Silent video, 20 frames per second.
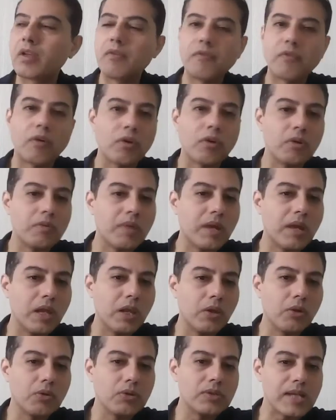followed by a
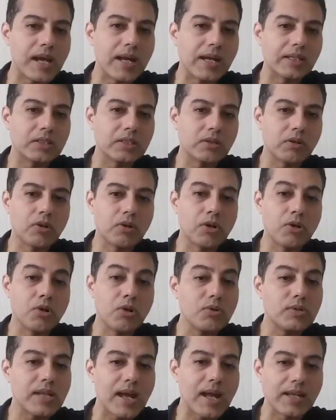low tax or a
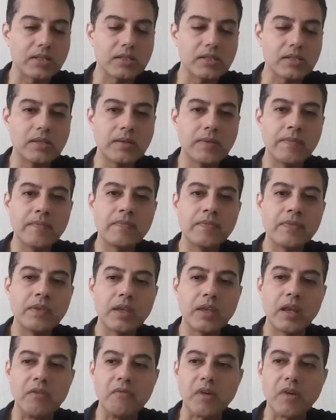no tax
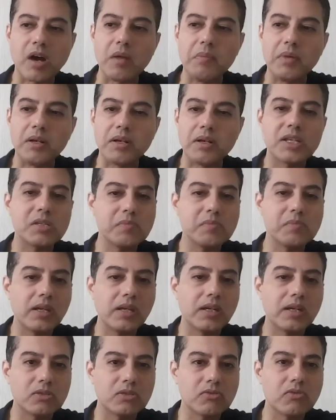environment does make
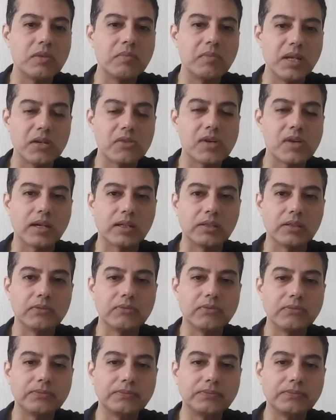it extremely attractive